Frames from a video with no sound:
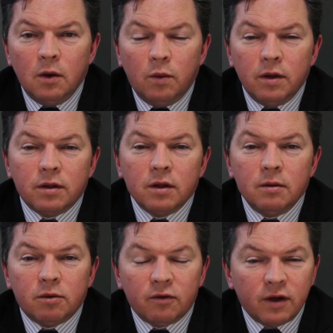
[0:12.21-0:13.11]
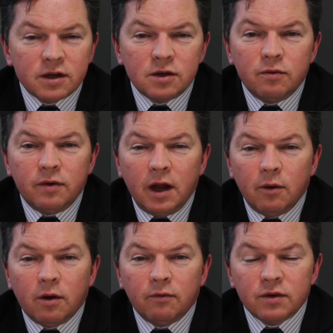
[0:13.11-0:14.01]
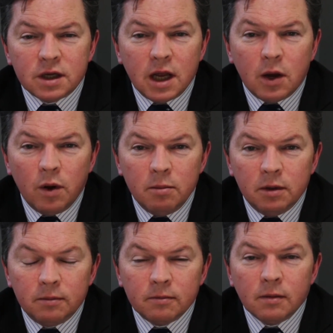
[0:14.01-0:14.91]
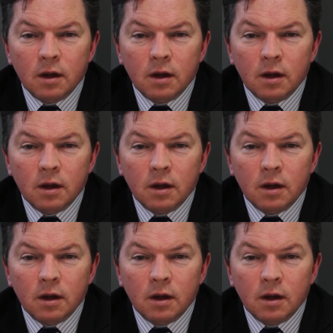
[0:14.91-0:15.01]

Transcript: with professional video conferencing equipment